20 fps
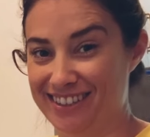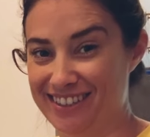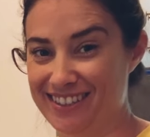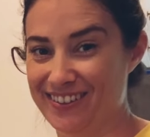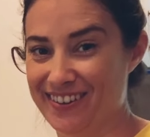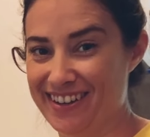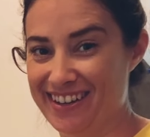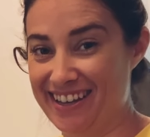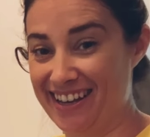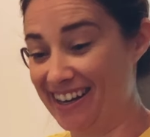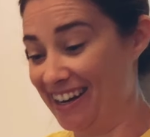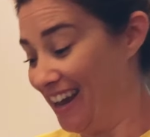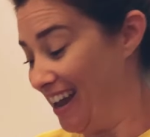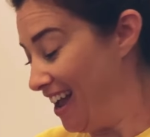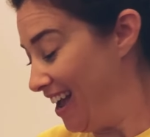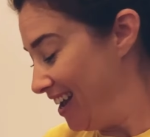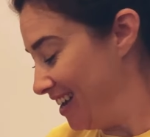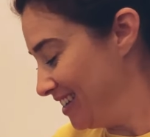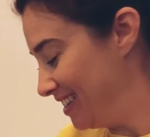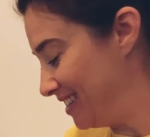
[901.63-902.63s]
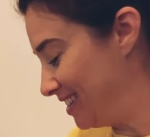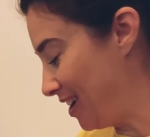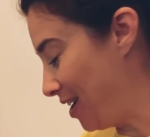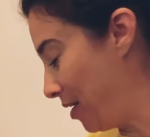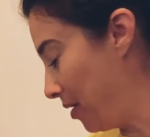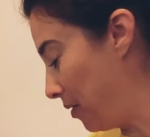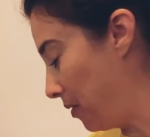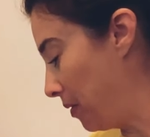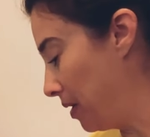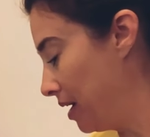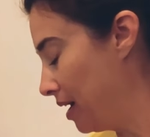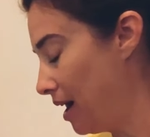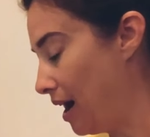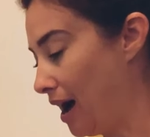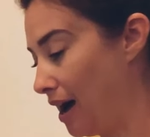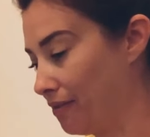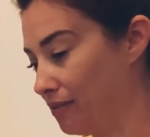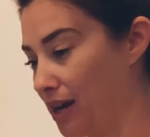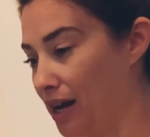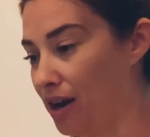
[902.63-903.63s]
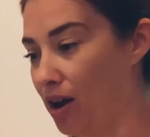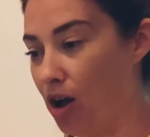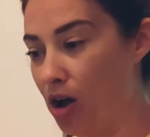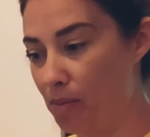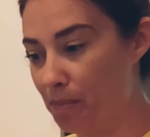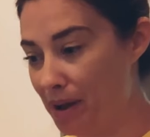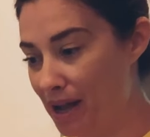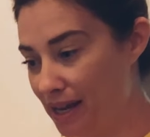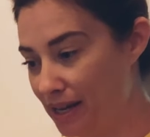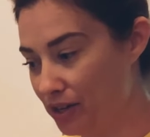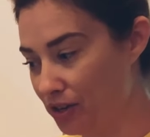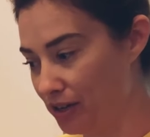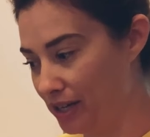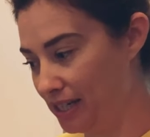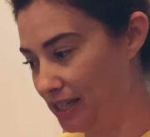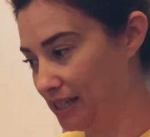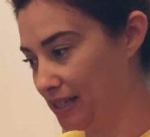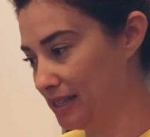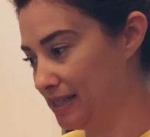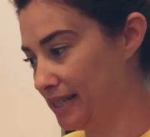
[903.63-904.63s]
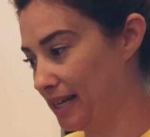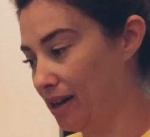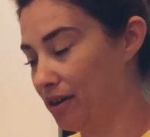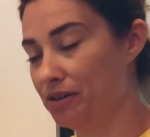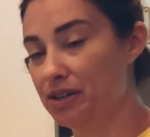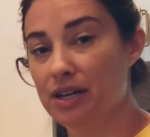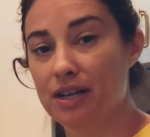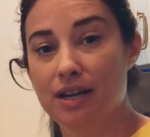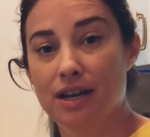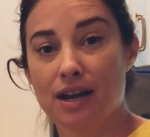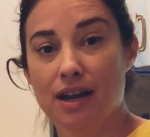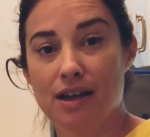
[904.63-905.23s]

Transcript: this weekend. So I've got all my ingredients out